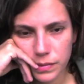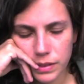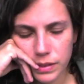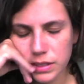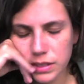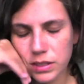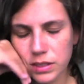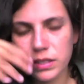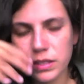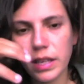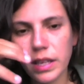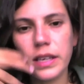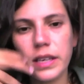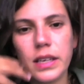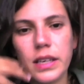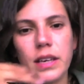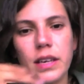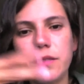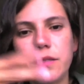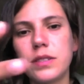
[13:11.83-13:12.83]
just like
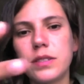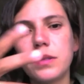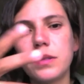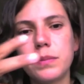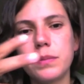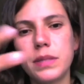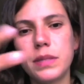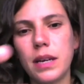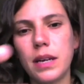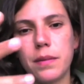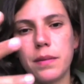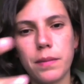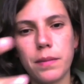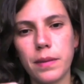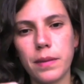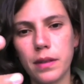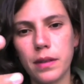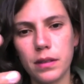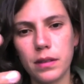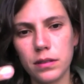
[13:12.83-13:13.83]
gives some depth
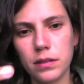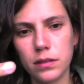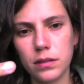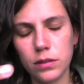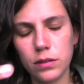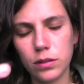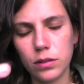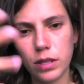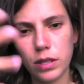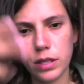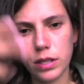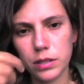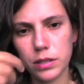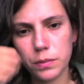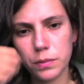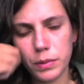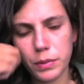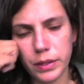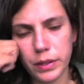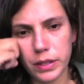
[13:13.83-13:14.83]
to the
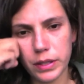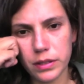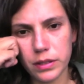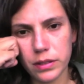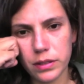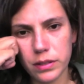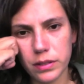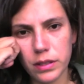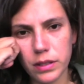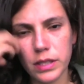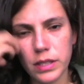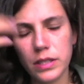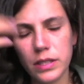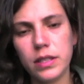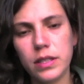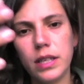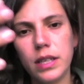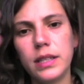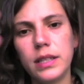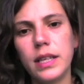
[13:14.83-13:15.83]
experience. It's
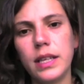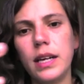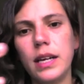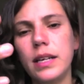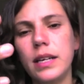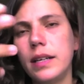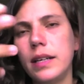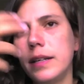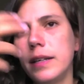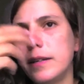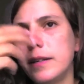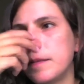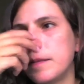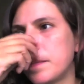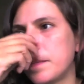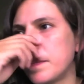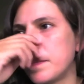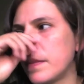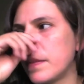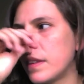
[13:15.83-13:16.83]
not that
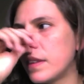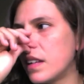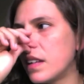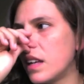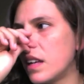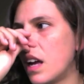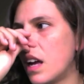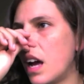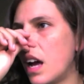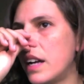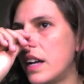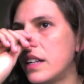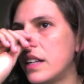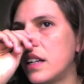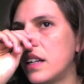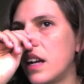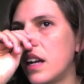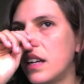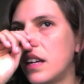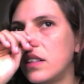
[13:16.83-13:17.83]
and
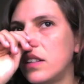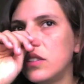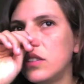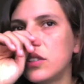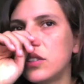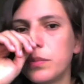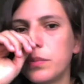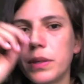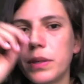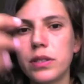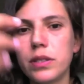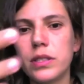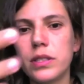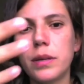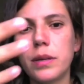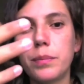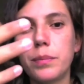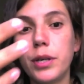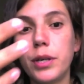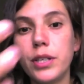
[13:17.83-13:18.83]
also because it's a
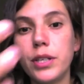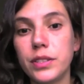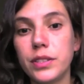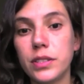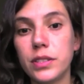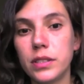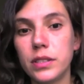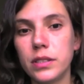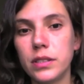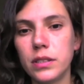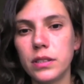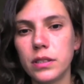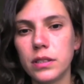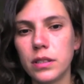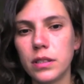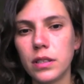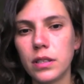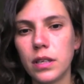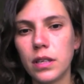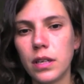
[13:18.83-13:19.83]
person,
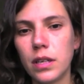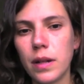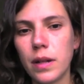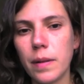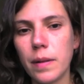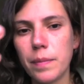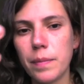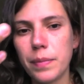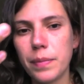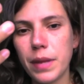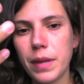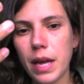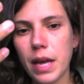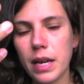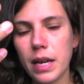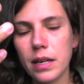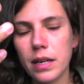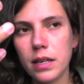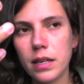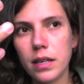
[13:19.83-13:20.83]

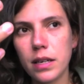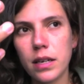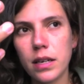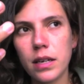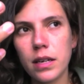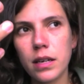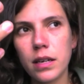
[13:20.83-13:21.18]
then